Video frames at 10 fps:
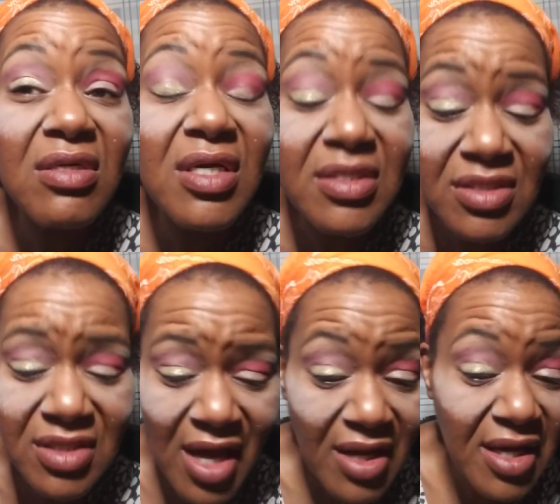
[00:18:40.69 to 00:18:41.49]
It's
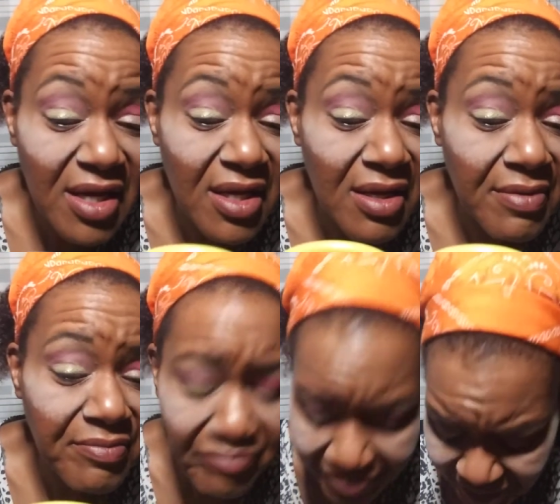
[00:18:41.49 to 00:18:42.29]
got like a,
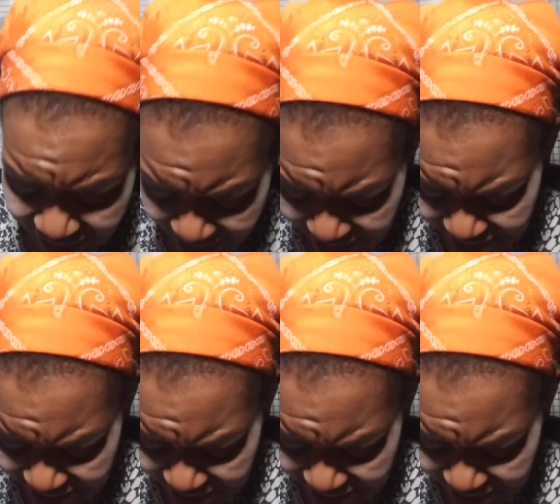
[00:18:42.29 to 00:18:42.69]
like it